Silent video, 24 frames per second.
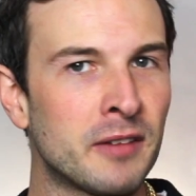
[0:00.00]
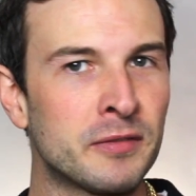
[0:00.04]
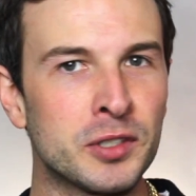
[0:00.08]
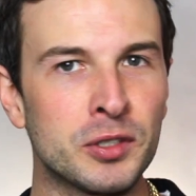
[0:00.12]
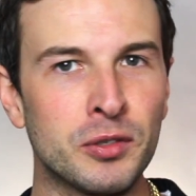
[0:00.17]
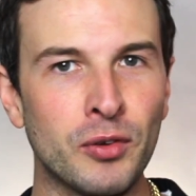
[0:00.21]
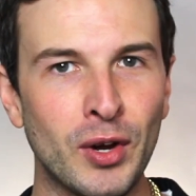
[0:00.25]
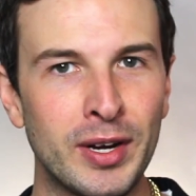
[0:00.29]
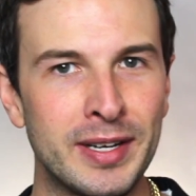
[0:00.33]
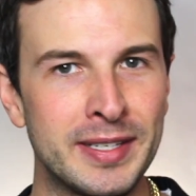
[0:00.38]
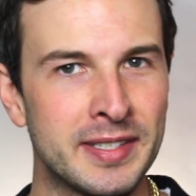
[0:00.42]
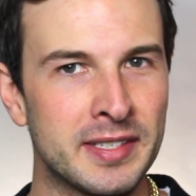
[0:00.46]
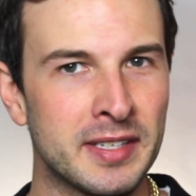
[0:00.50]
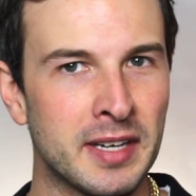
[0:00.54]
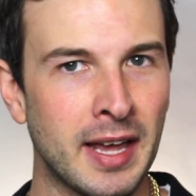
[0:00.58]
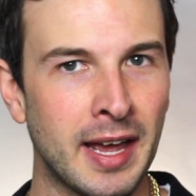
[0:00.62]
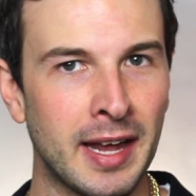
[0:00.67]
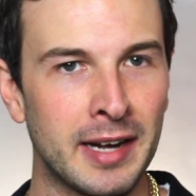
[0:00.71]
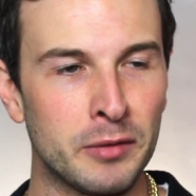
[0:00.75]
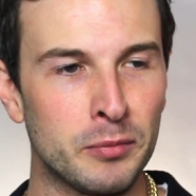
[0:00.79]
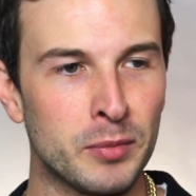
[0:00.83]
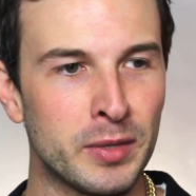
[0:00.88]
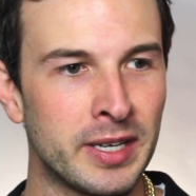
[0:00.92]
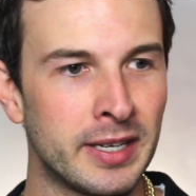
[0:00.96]
Loved Grey's
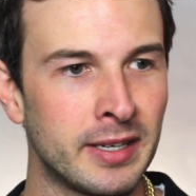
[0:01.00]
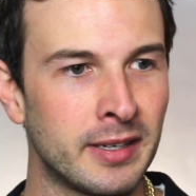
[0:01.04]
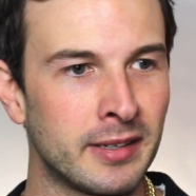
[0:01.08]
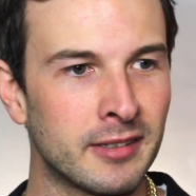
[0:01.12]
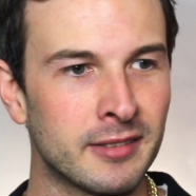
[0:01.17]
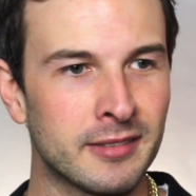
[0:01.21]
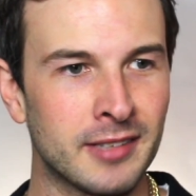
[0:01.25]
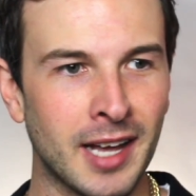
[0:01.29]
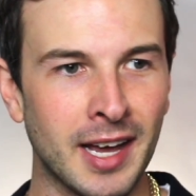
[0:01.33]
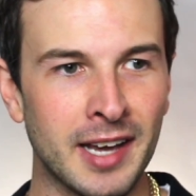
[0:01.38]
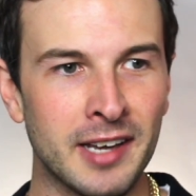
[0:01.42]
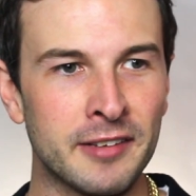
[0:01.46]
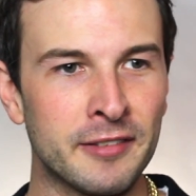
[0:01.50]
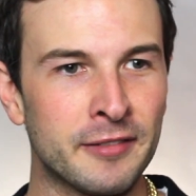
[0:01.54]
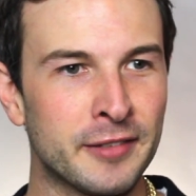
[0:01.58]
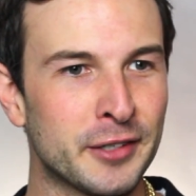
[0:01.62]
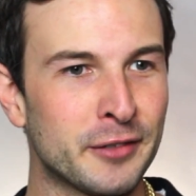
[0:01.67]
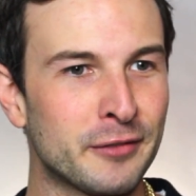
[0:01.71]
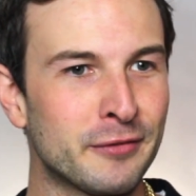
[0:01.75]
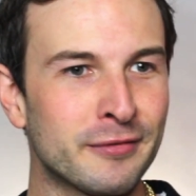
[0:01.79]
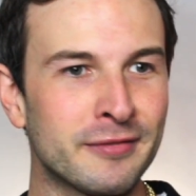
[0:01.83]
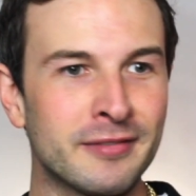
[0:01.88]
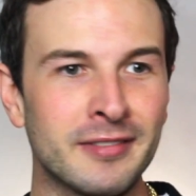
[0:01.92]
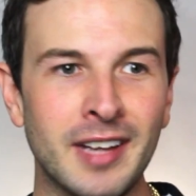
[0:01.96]
Anatomy. I
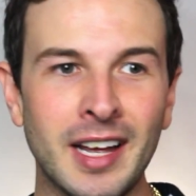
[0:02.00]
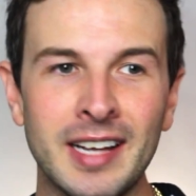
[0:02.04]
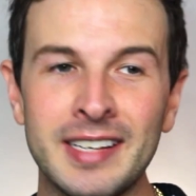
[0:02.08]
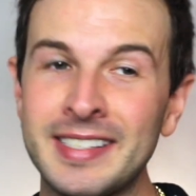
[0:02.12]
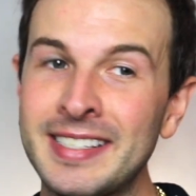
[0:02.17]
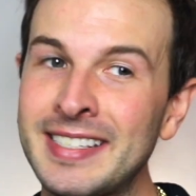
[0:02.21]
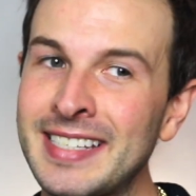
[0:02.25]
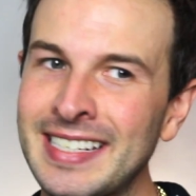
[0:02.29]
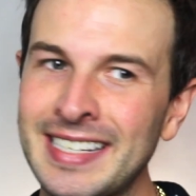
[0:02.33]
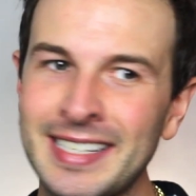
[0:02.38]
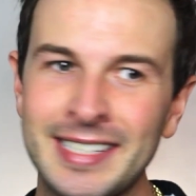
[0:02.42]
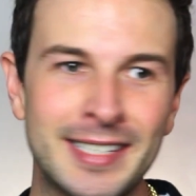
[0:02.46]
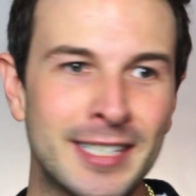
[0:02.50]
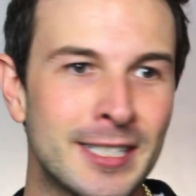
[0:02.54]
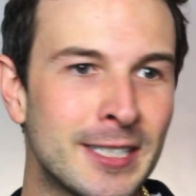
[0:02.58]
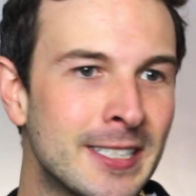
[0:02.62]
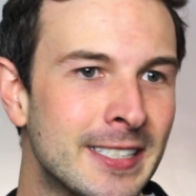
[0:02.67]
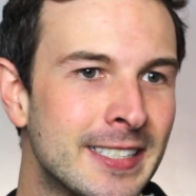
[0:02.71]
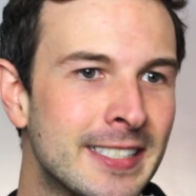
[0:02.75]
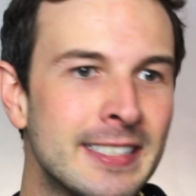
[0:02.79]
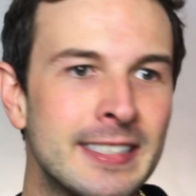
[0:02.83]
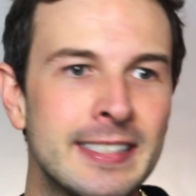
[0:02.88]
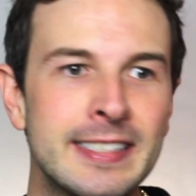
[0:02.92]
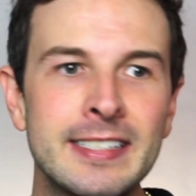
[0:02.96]
even I
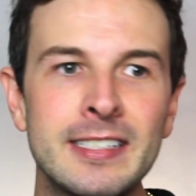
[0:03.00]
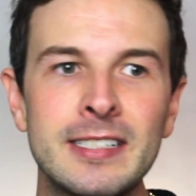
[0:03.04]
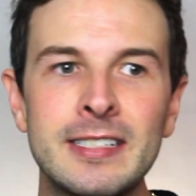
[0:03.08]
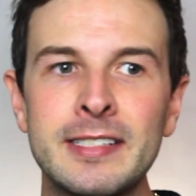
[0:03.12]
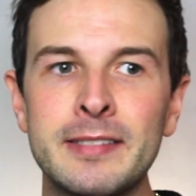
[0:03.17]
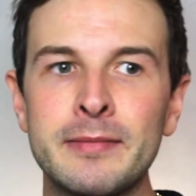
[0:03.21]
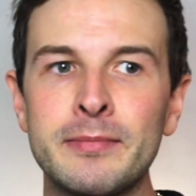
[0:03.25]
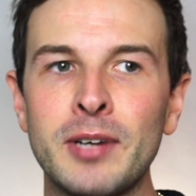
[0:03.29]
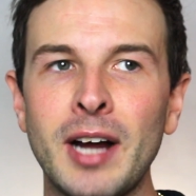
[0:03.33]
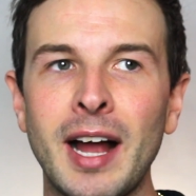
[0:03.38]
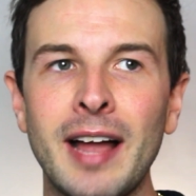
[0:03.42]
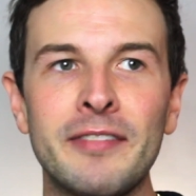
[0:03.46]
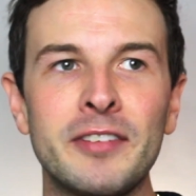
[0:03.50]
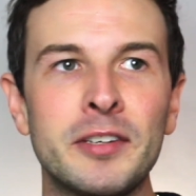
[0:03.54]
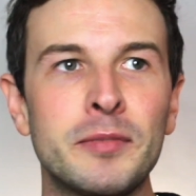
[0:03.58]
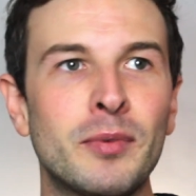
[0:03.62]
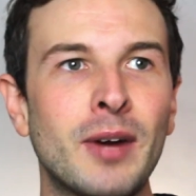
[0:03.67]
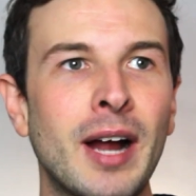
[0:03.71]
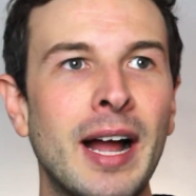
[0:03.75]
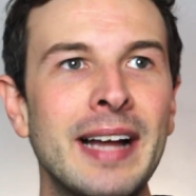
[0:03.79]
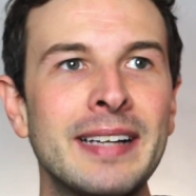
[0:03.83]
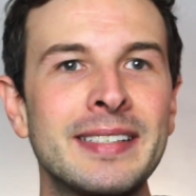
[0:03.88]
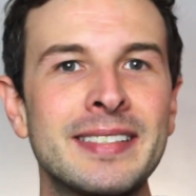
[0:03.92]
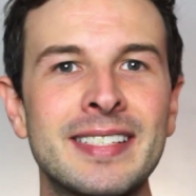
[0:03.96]
diddled a little in
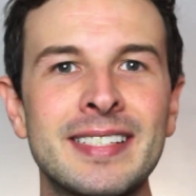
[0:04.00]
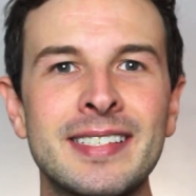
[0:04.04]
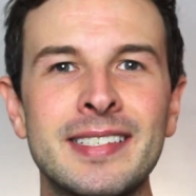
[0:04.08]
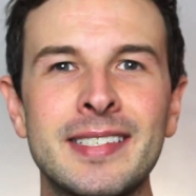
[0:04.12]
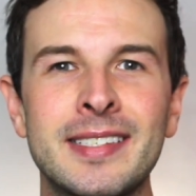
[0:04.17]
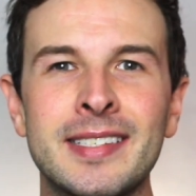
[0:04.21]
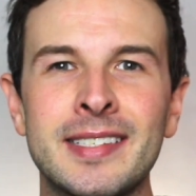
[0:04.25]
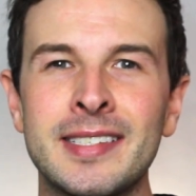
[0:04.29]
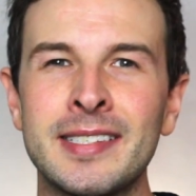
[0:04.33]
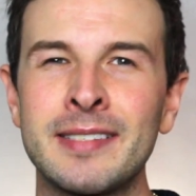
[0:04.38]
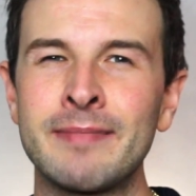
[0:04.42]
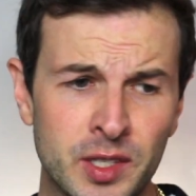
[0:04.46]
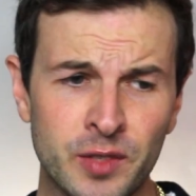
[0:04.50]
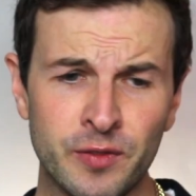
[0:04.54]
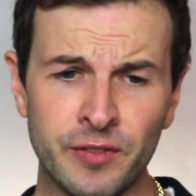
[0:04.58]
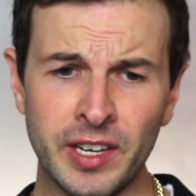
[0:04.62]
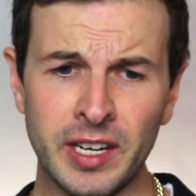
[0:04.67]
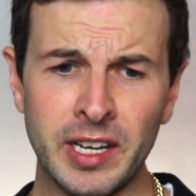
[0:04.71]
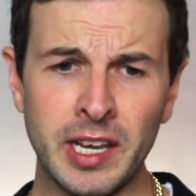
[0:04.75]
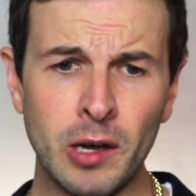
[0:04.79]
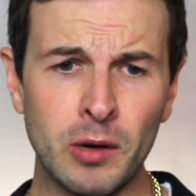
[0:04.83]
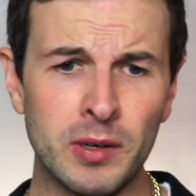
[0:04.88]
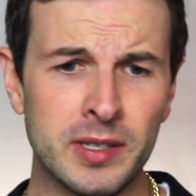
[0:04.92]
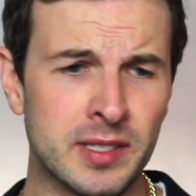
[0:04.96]
private practice. This
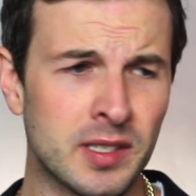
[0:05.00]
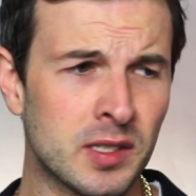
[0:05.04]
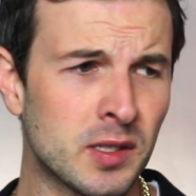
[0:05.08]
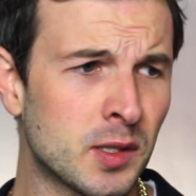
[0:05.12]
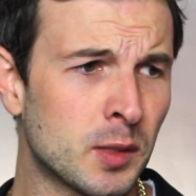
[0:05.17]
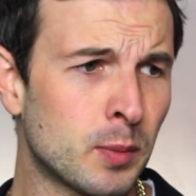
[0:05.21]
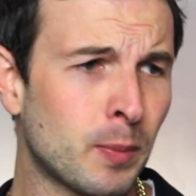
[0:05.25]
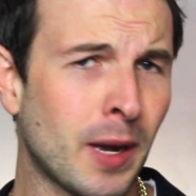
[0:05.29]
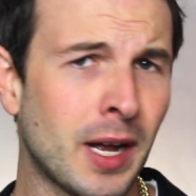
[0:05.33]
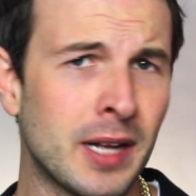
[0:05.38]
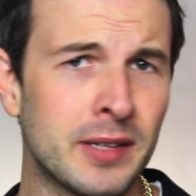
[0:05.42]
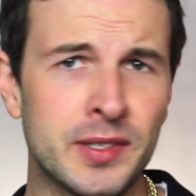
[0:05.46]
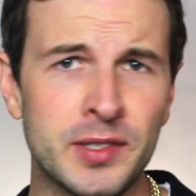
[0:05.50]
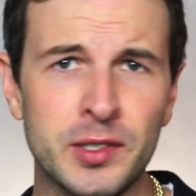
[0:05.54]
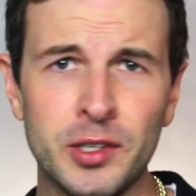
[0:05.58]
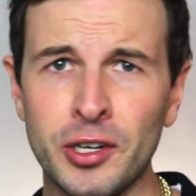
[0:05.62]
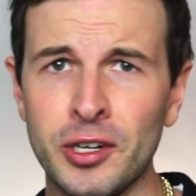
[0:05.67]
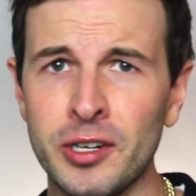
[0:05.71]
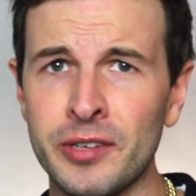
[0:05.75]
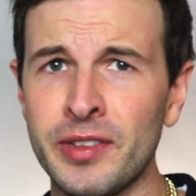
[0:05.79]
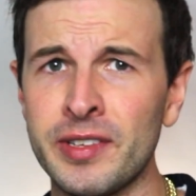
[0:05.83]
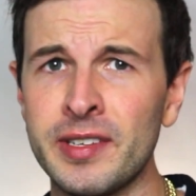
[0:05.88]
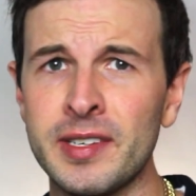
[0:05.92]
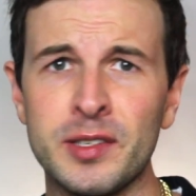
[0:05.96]
video isn't
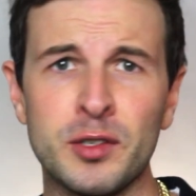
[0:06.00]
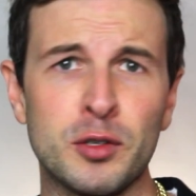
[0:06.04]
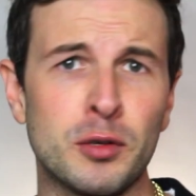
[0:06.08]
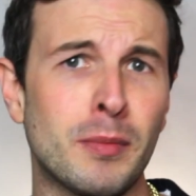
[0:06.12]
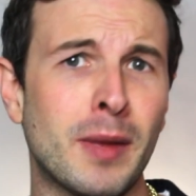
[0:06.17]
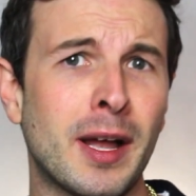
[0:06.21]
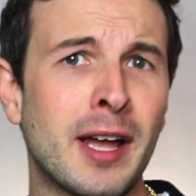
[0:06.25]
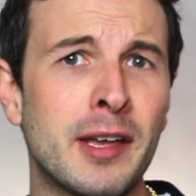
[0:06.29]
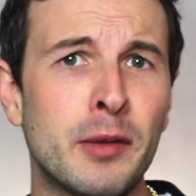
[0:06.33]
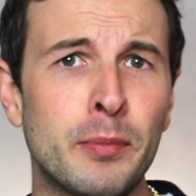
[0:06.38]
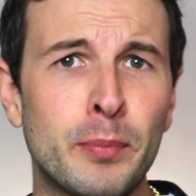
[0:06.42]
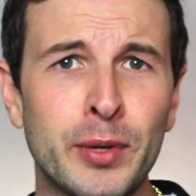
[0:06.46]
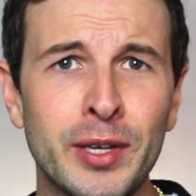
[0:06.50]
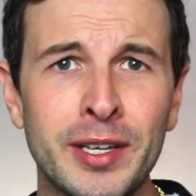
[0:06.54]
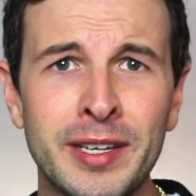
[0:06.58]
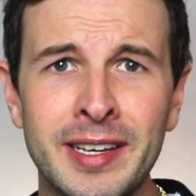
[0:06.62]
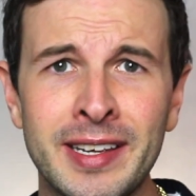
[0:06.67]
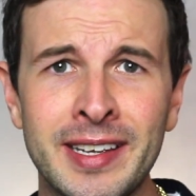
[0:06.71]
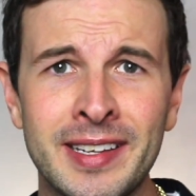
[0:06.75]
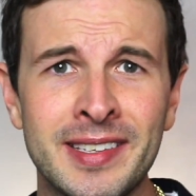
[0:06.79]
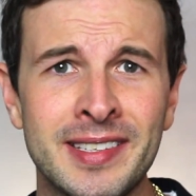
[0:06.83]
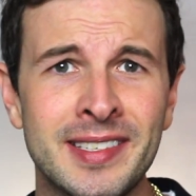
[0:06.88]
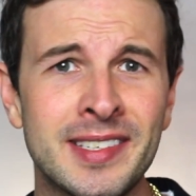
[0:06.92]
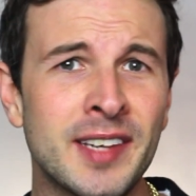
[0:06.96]
sponsored. These are my
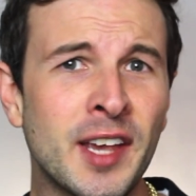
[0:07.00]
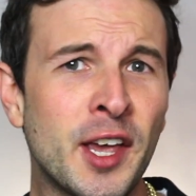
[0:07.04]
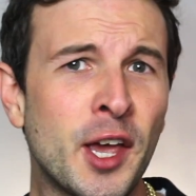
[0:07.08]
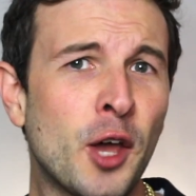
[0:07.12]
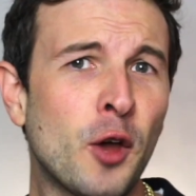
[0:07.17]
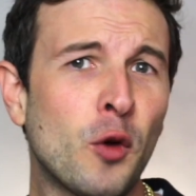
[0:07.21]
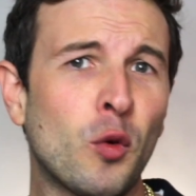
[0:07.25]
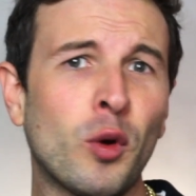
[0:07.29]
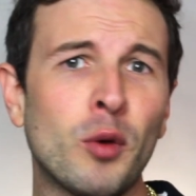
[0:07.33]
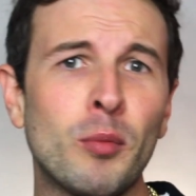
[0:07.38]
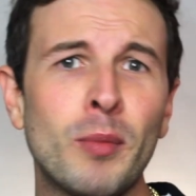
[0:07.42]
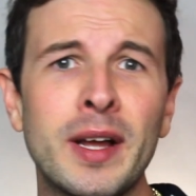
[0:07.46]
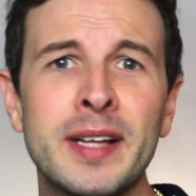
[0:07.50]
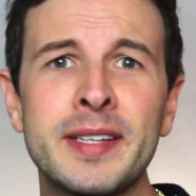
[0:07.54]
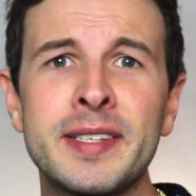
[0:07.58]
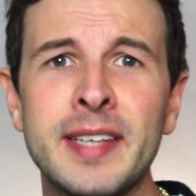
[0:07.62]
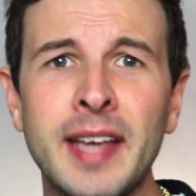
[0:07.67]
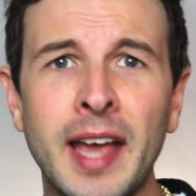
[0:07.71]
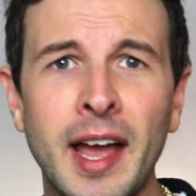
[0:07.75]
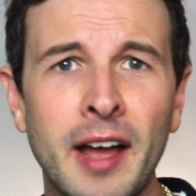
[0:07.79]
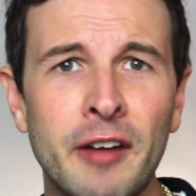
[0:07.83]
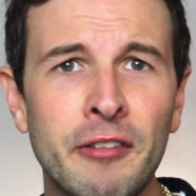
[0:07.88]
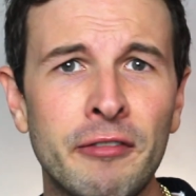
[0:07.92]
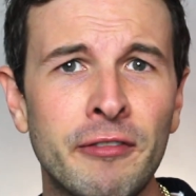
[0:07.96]
opinions. We're
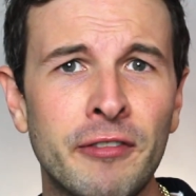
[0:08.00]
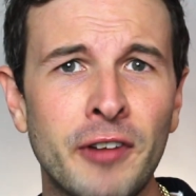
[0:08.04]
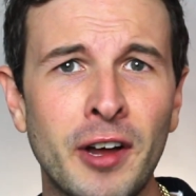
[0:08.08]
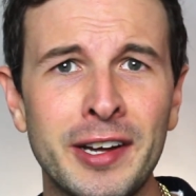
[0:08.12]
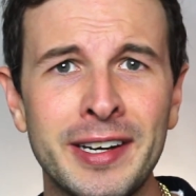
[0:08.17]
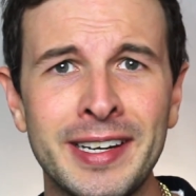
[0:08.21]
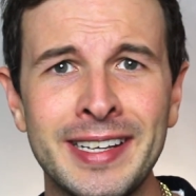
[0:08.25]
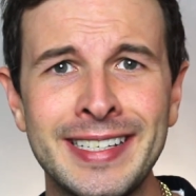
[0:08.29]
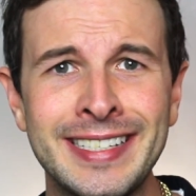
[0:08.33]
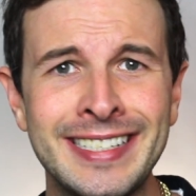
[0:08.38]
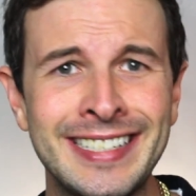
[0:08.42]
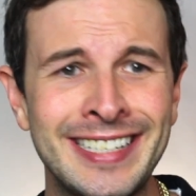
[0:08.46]
meant to have fun